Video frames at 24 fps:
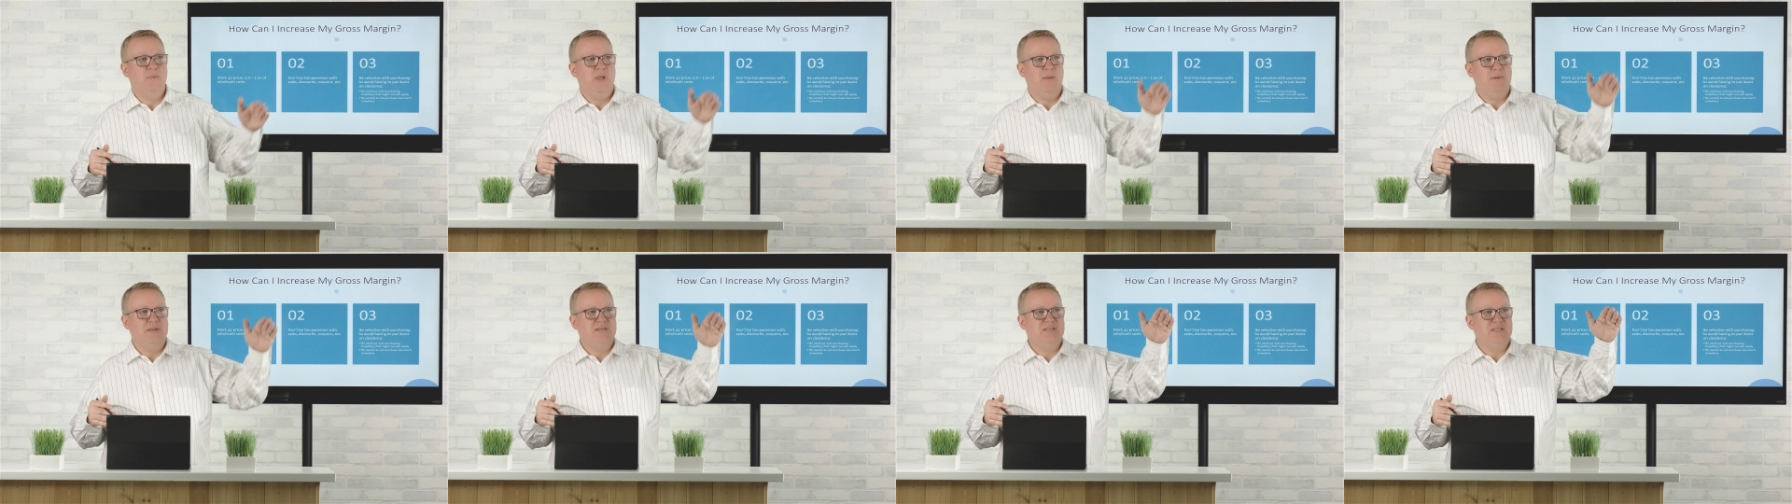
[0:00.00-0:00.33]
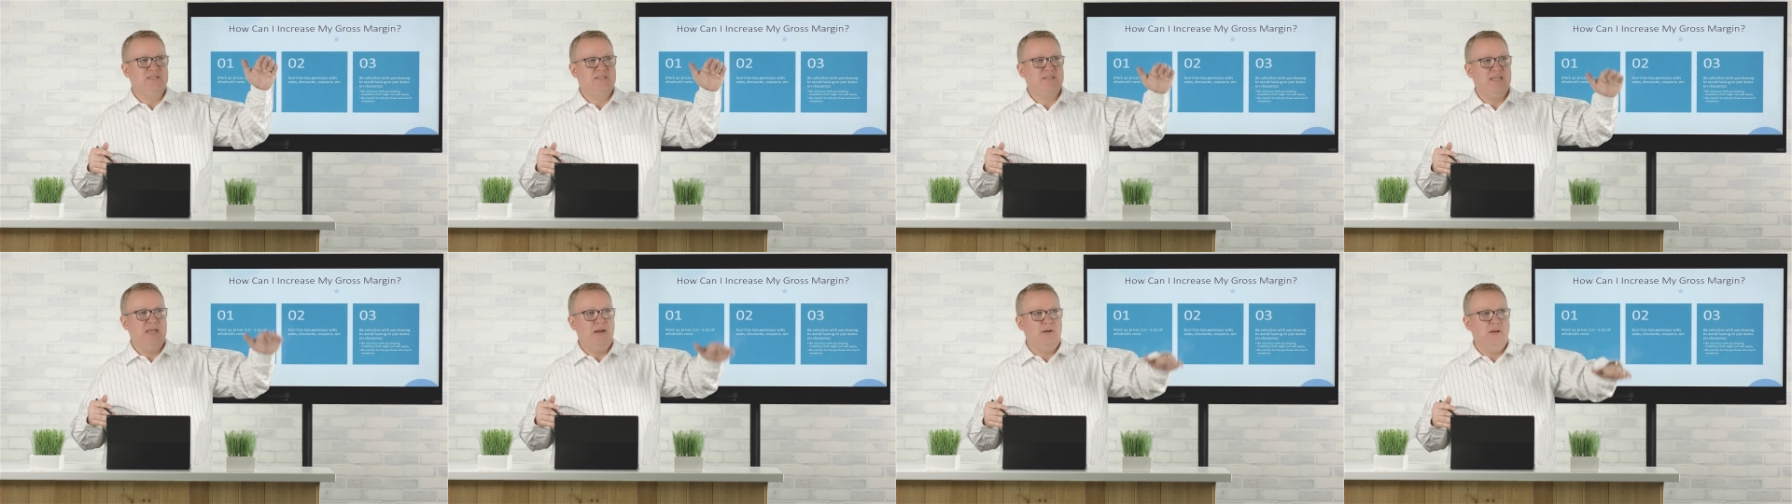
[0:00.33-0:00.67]
maybe
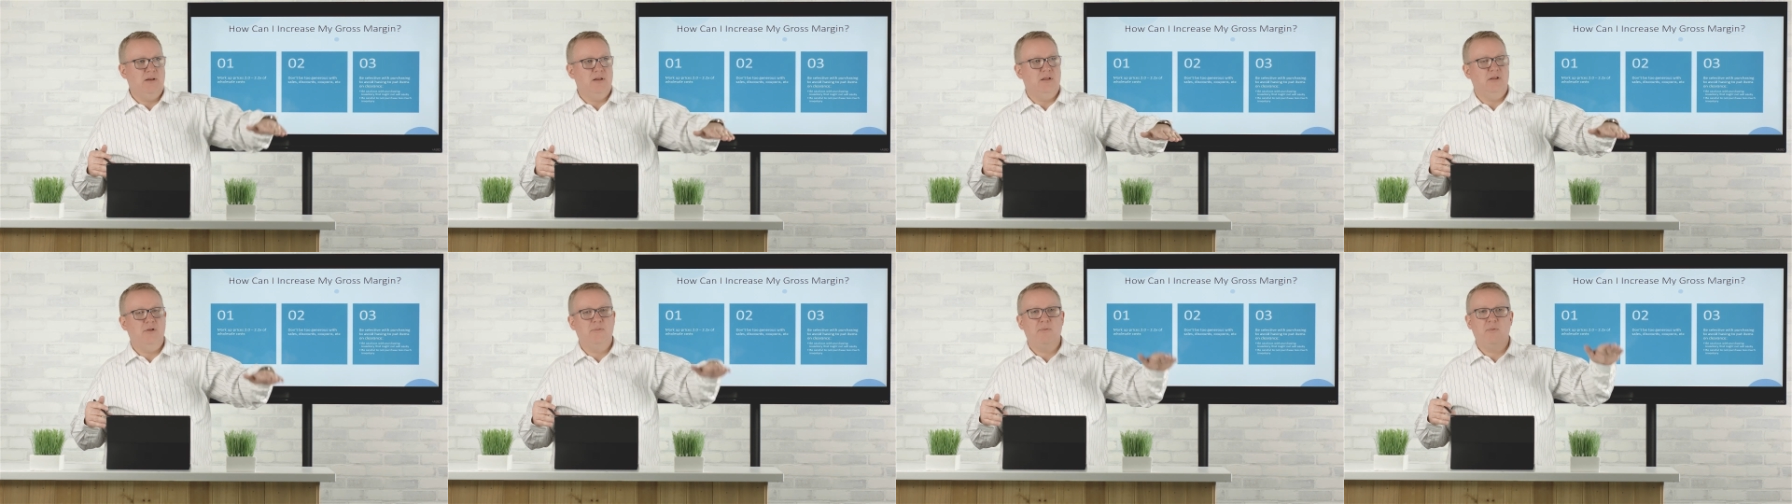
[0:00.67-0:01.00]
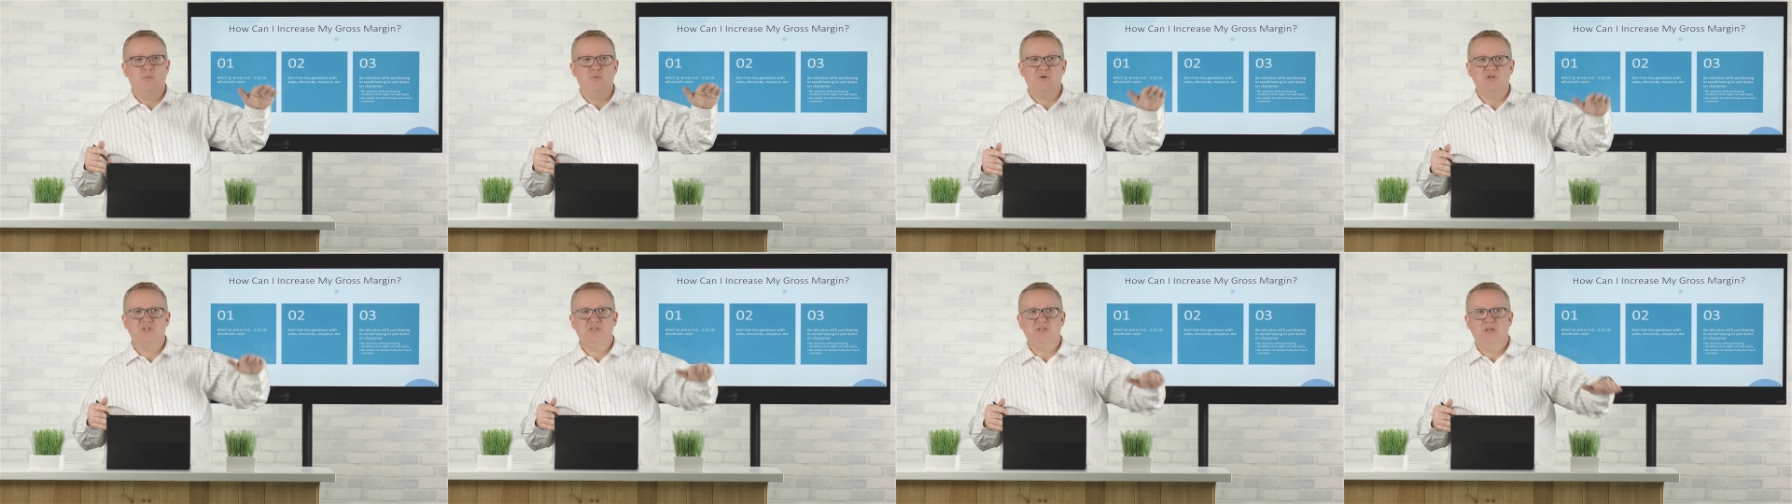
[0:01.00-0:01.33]
discounting it a little
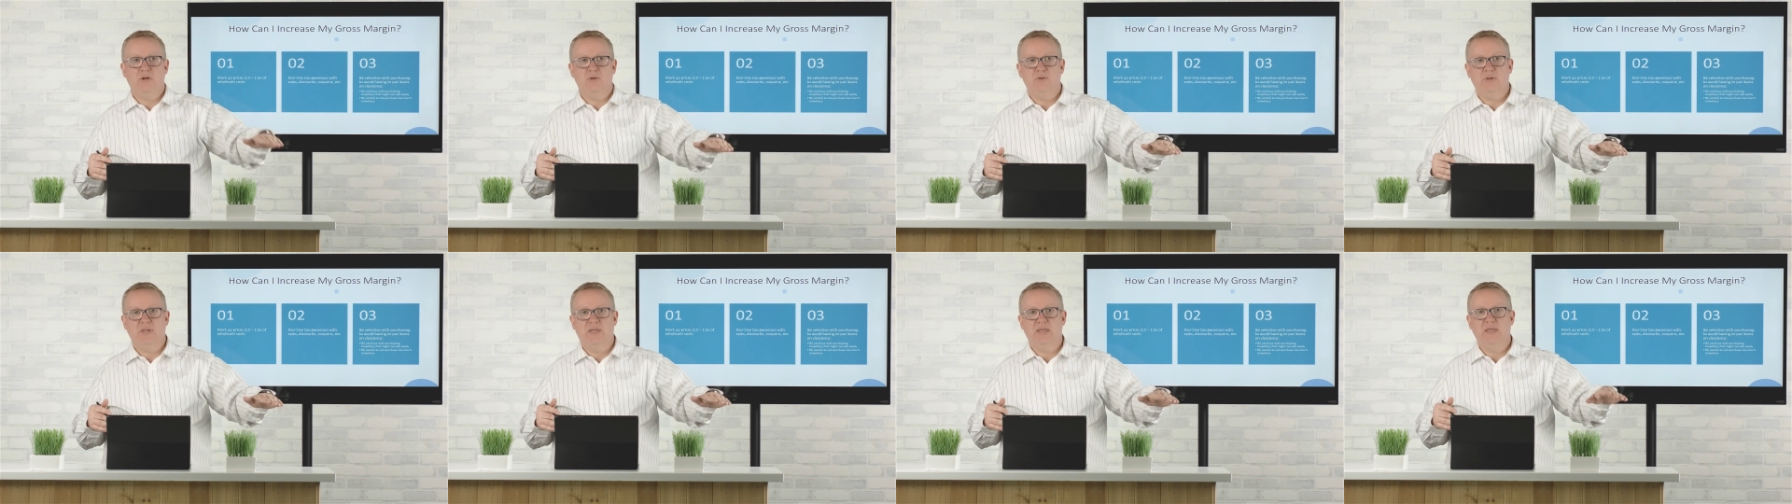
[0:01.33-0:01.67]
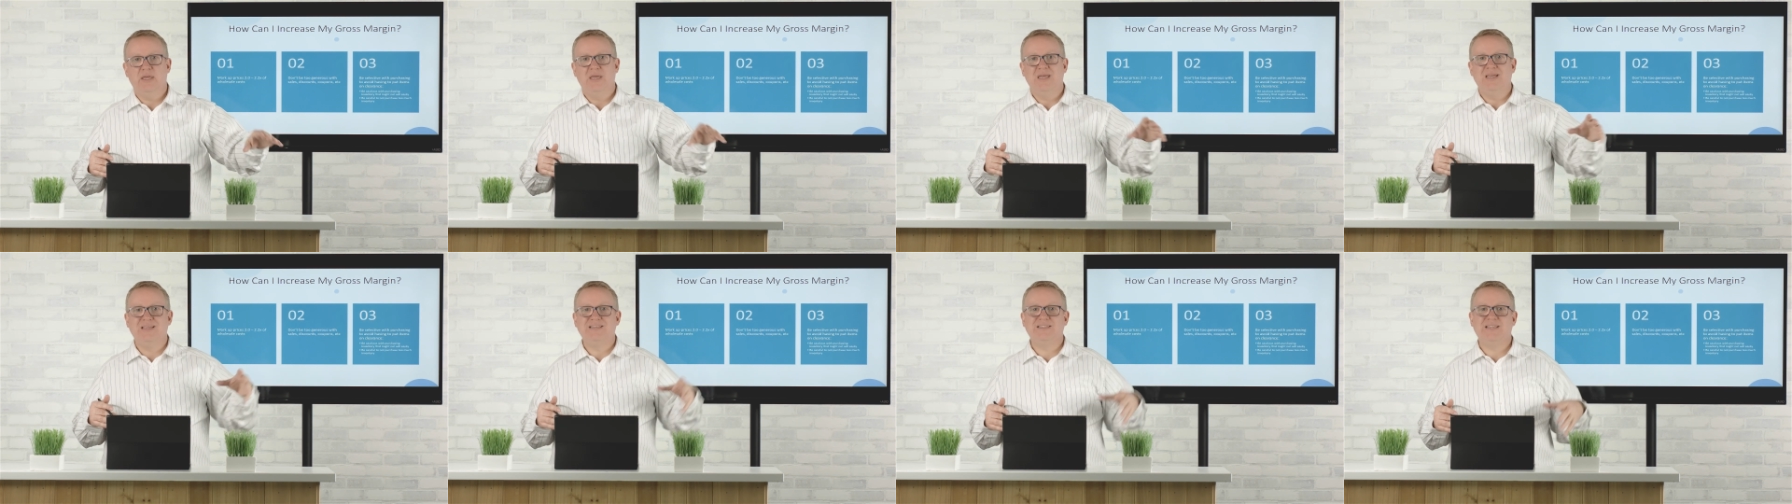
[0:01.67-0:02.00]
bit more slowly